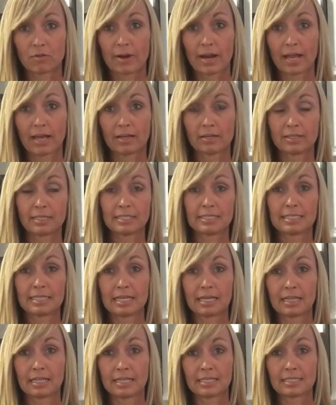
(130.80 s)
around
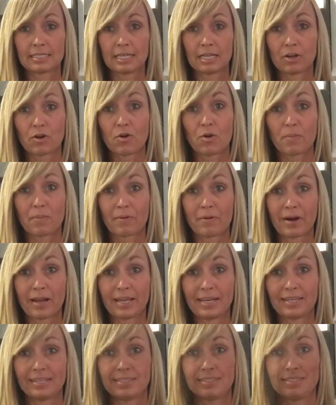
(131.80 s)
until it's
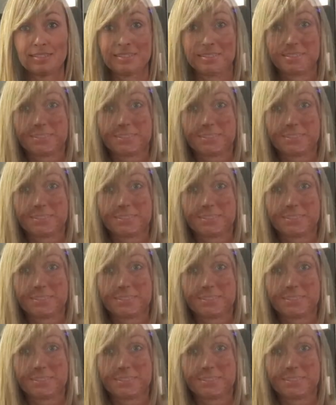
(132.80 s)
incorporated.